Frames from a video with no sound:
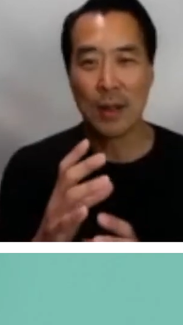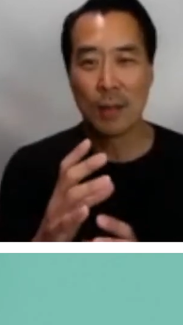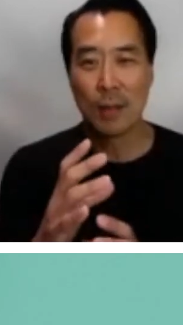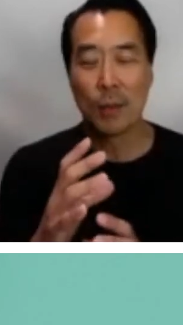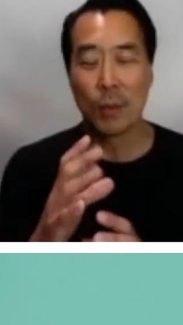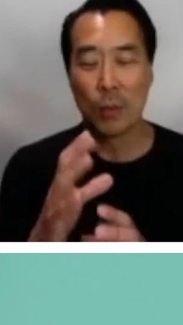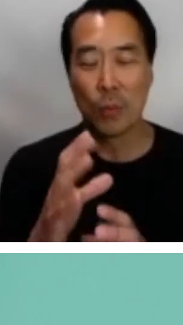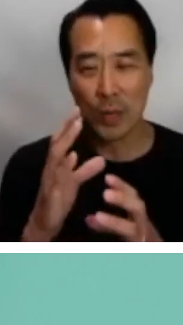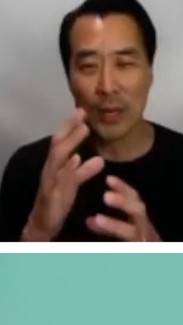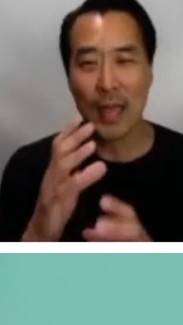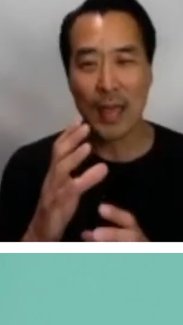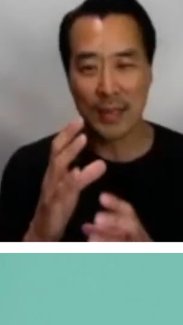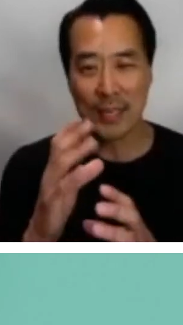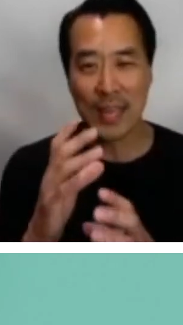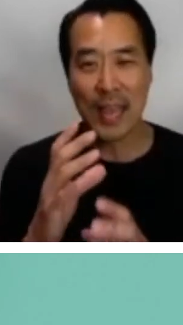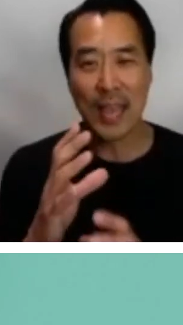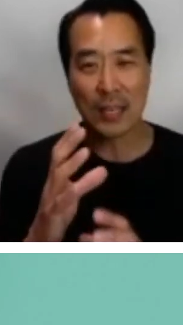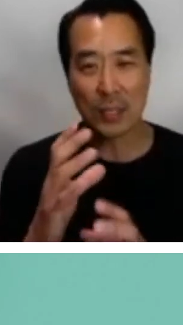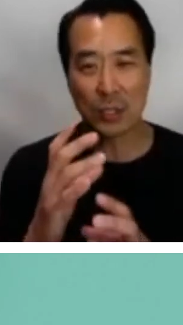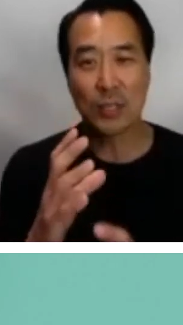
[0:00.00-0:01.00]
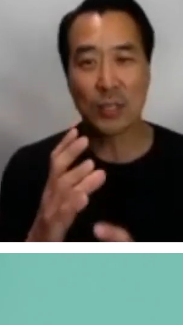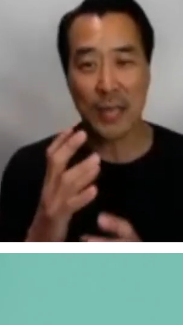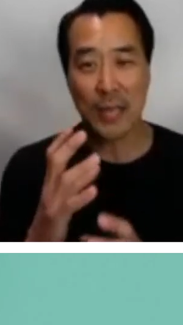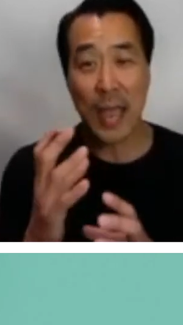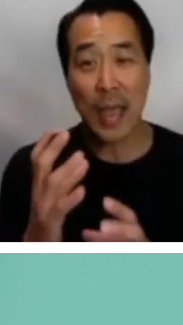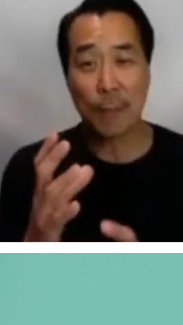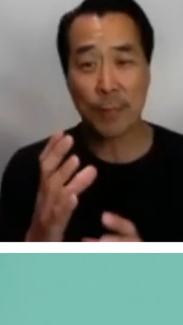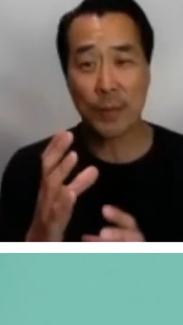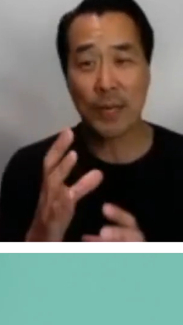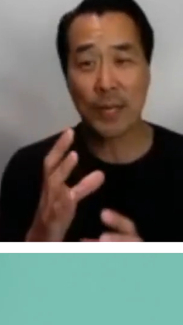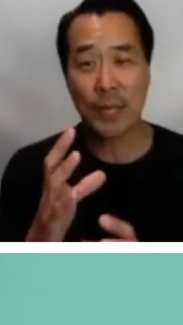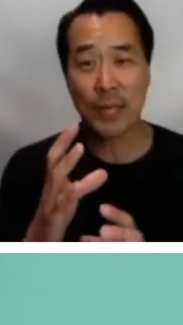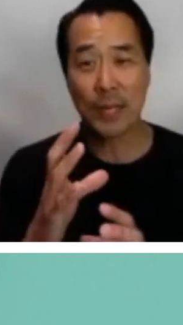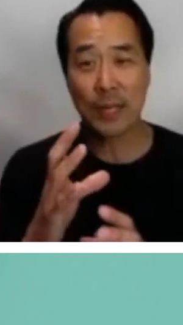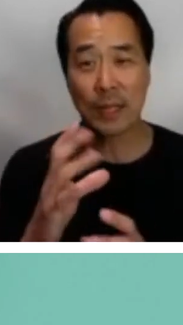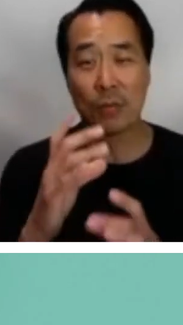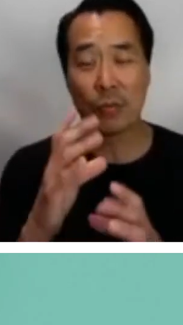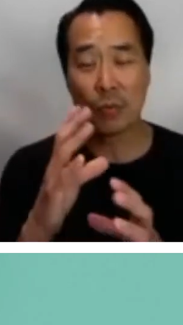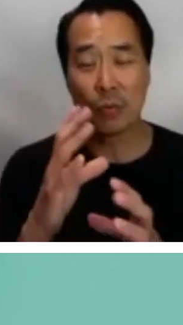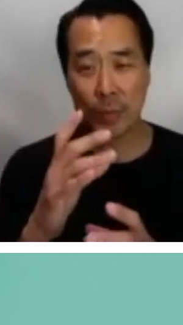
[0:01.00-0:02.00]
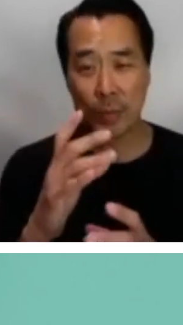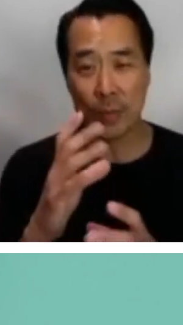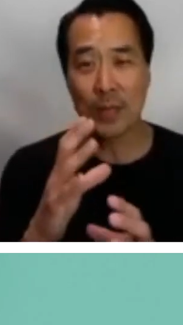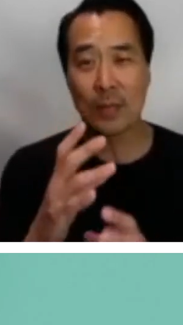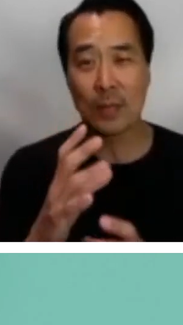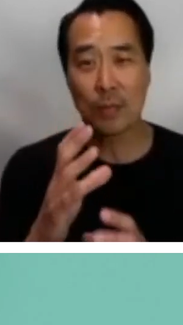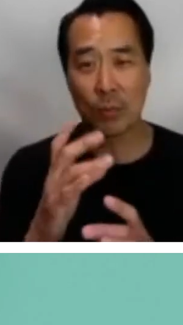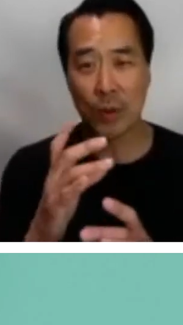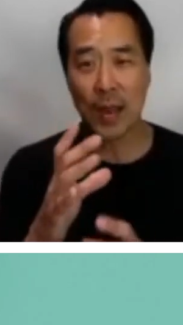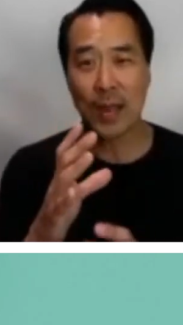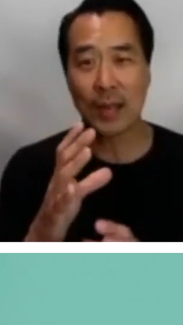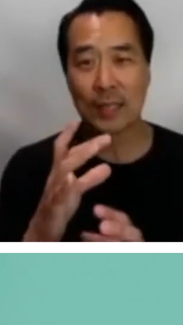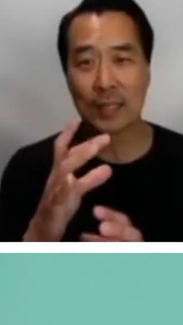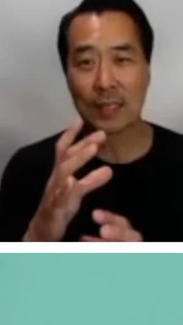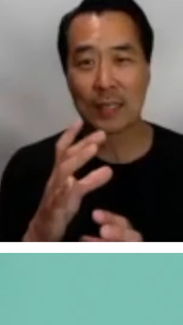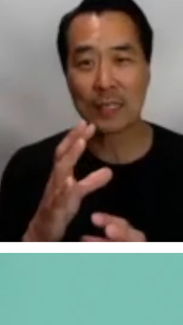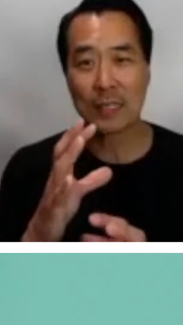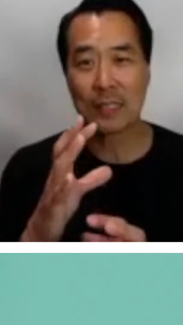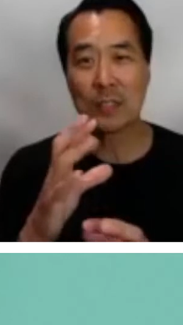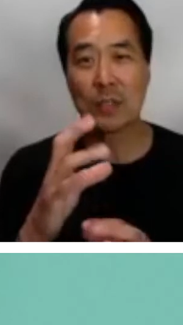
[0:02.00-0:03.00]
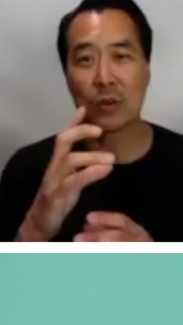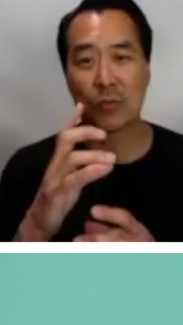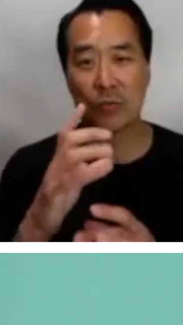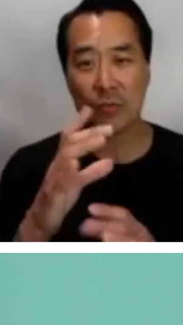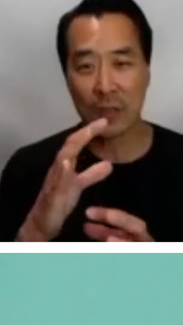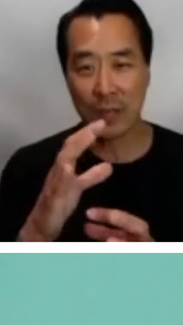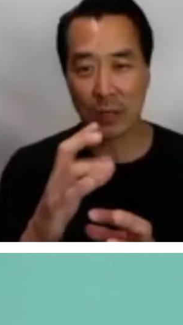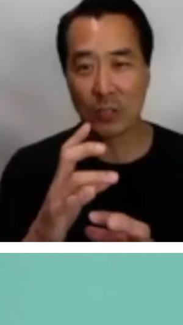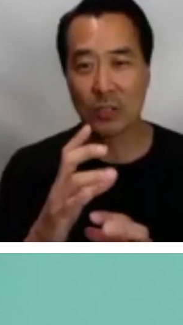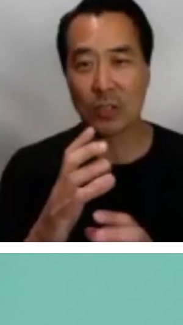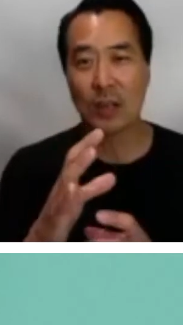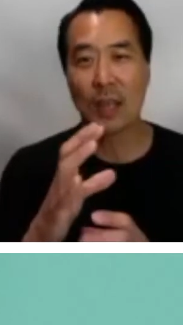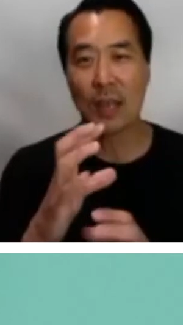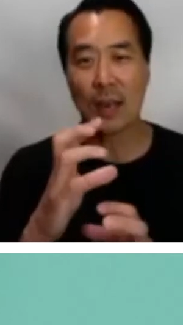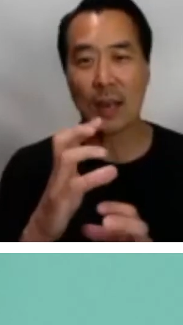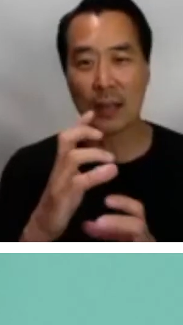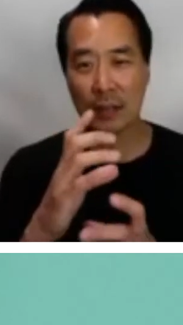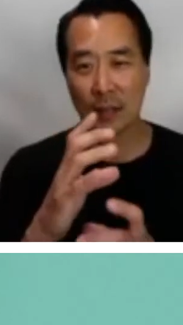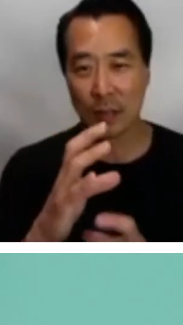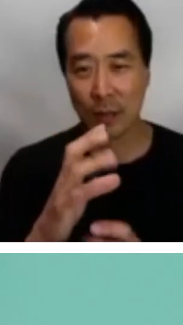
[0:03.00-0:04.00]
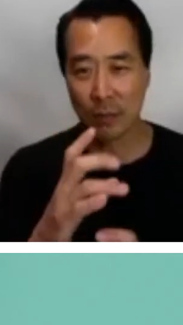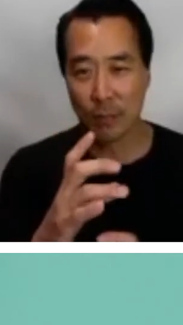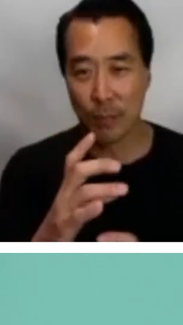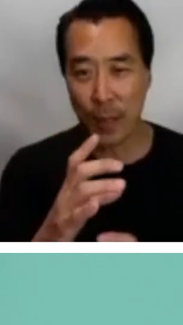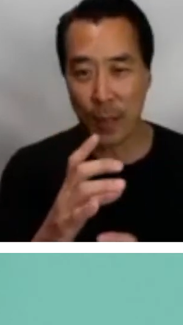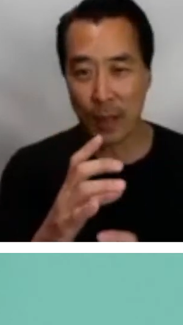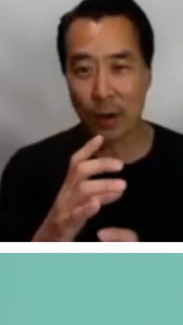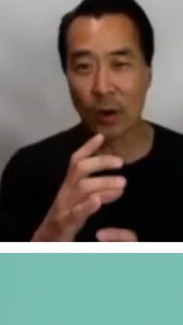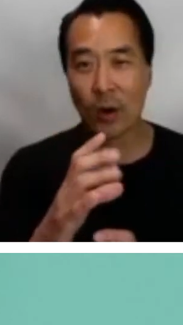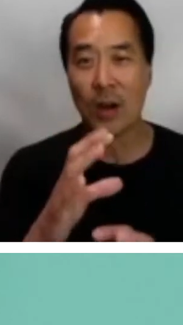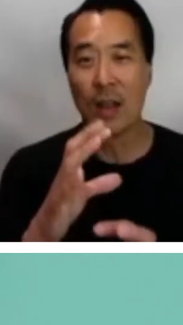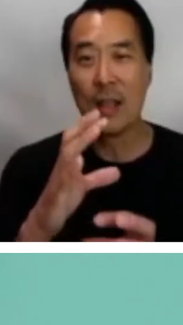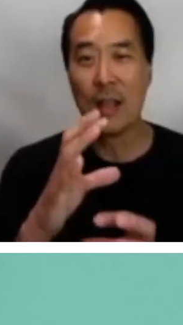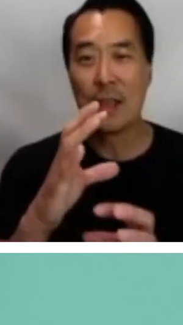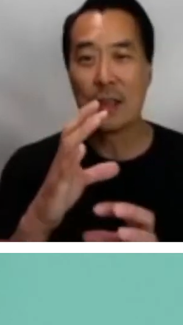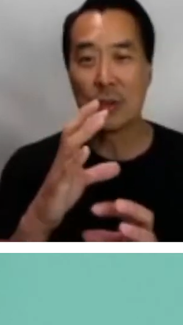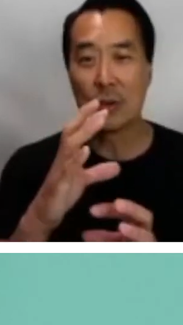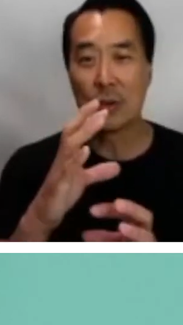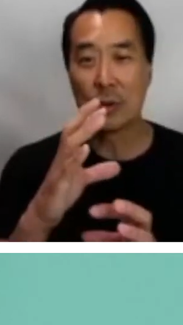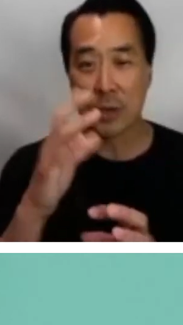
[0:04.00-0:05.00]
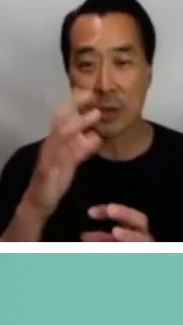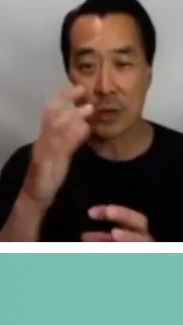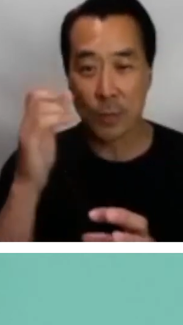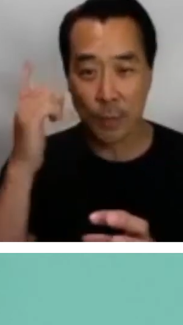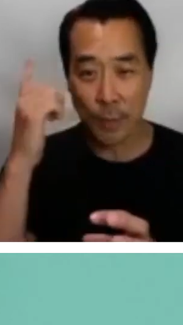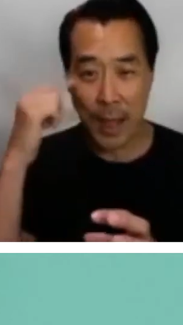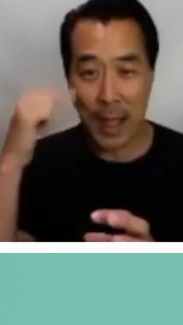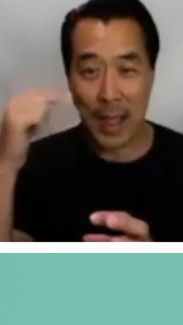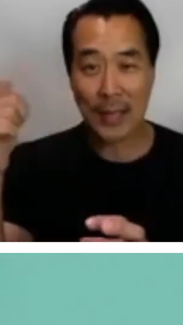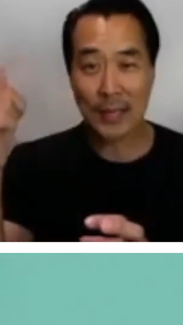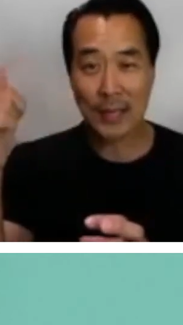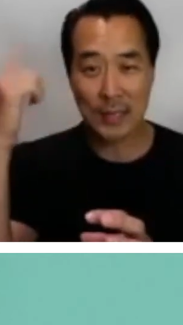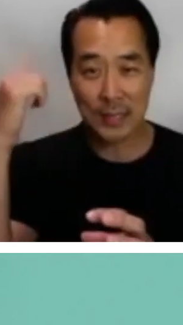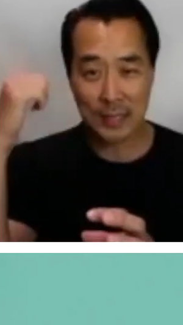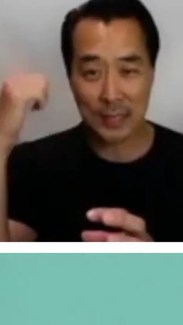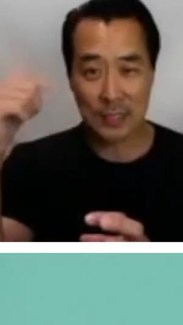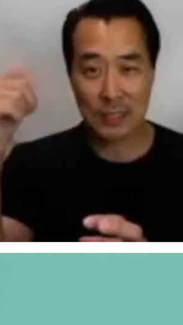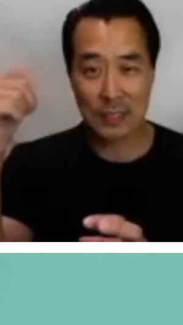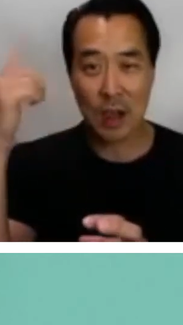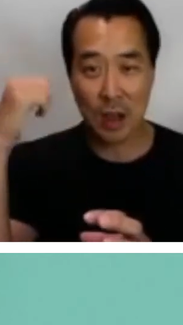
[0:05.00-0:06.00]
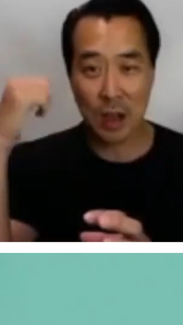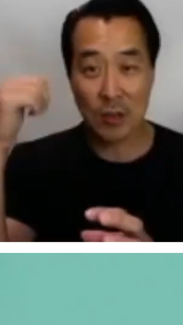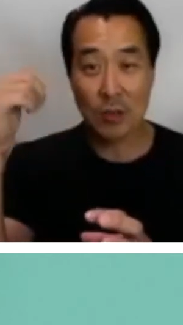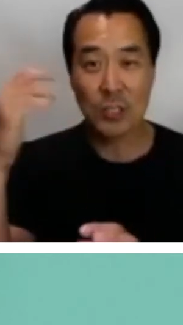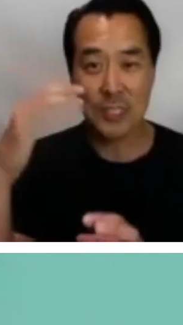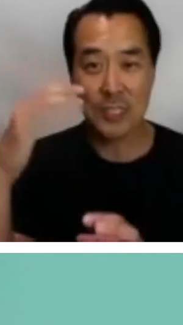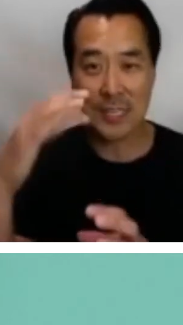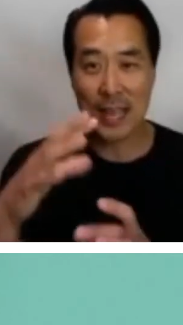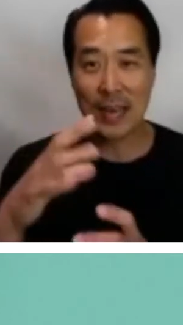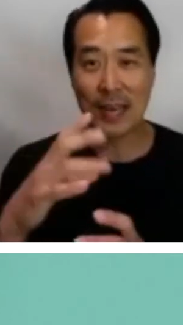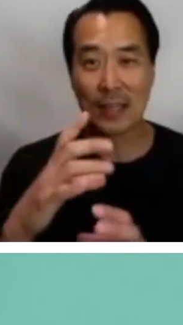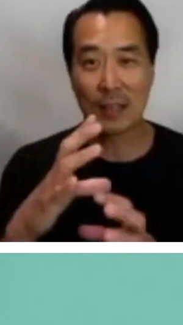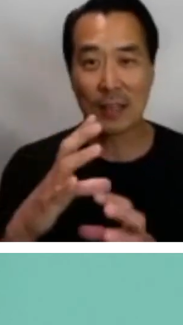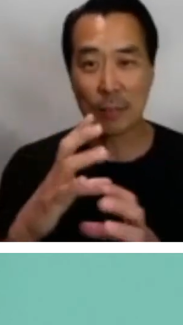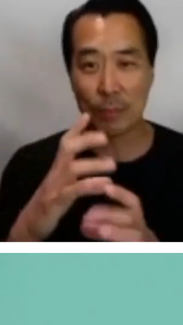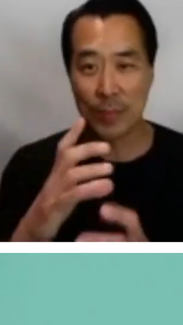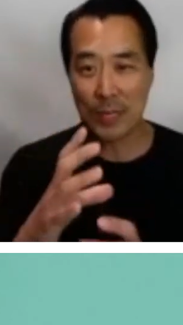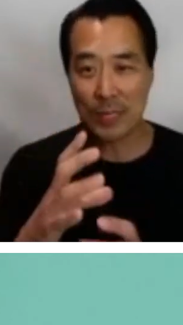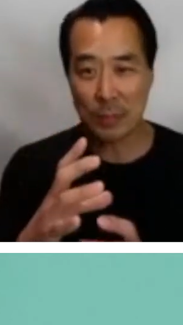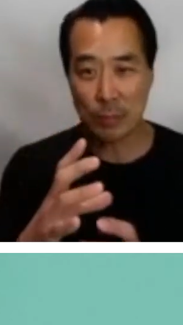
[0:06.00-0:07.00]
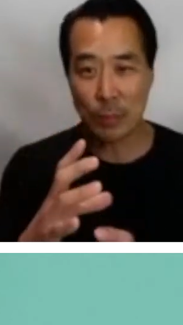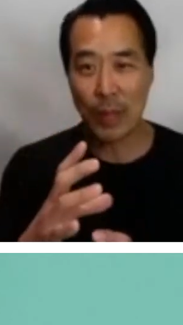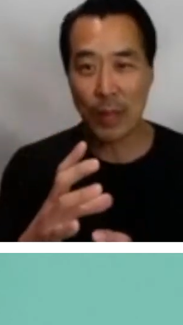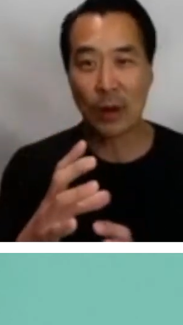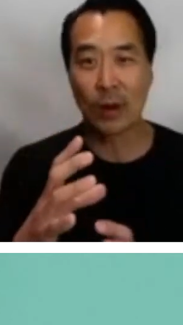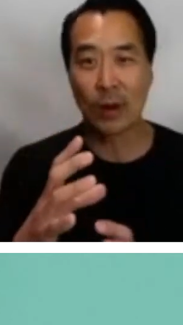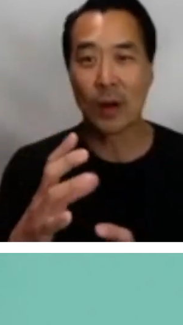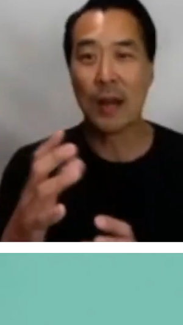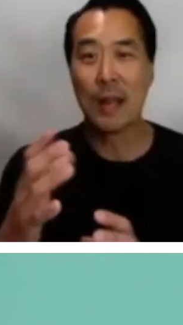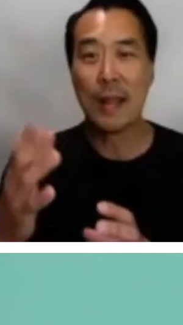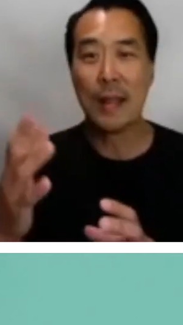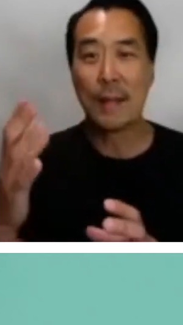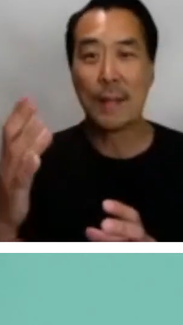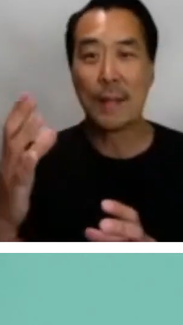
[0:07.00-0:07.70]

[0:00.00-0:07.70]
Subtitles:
But what is actually happening in the repeated practice is your fingers are getting a little better, your mind is understanding the piece better,